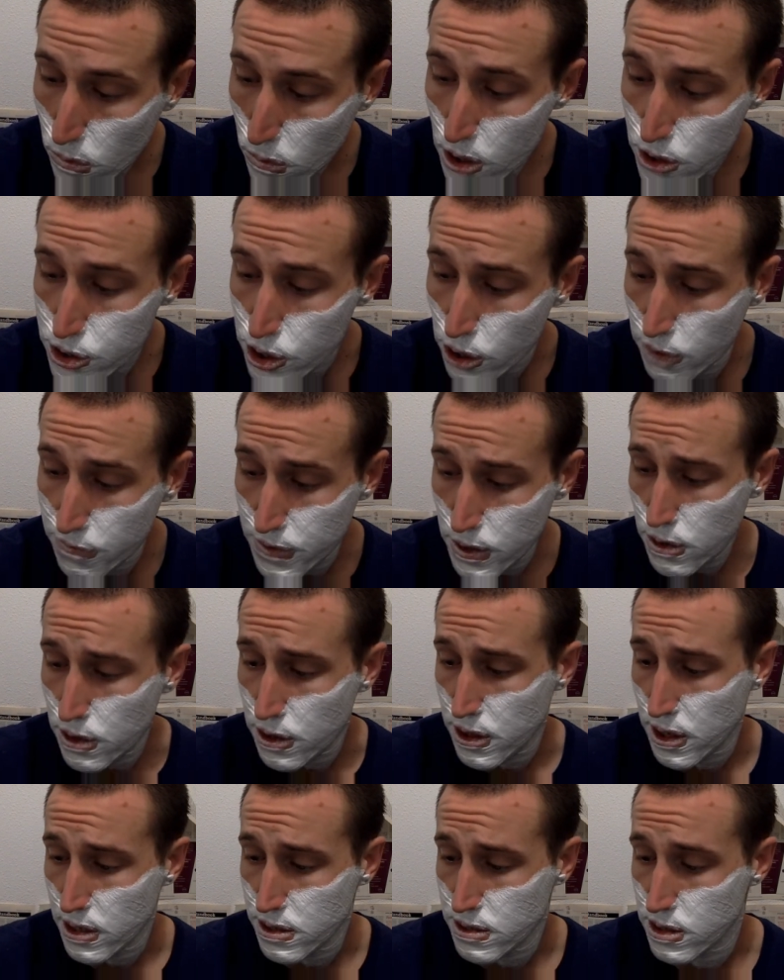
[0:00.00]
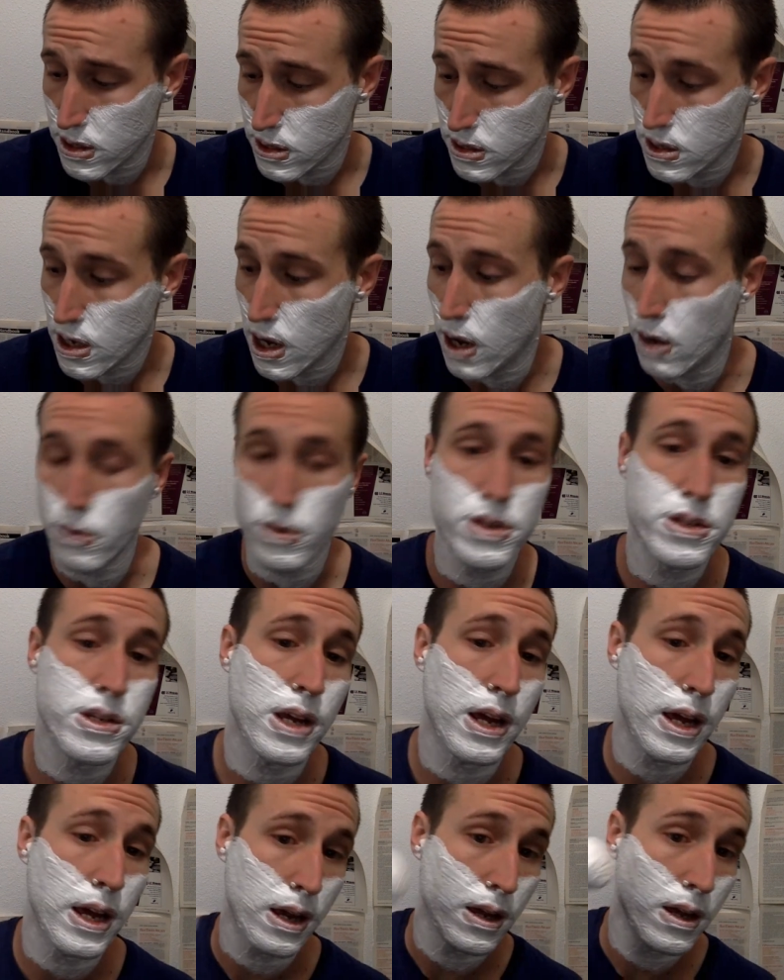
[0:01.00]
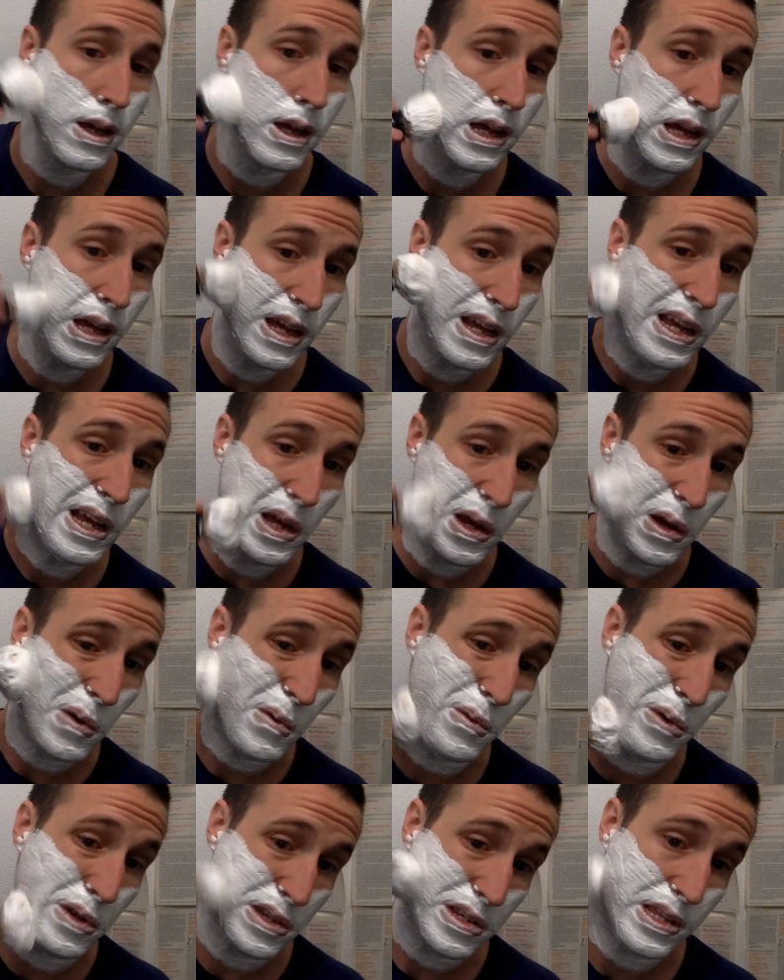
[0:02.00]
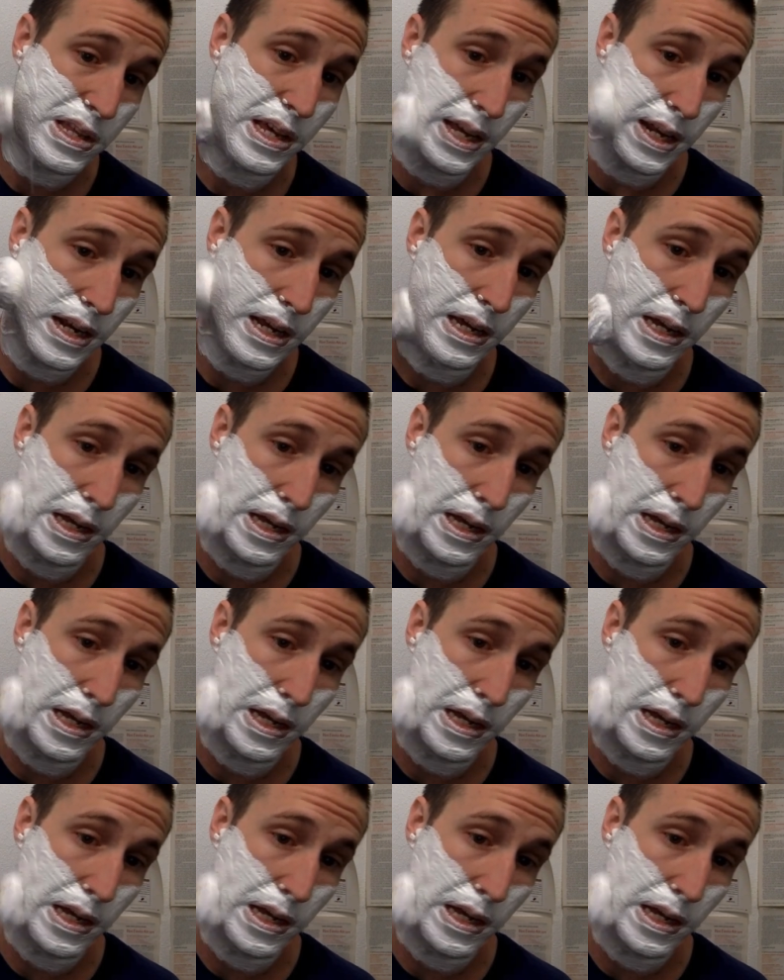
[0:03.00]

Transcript: so a few of the things that Scott was saying was that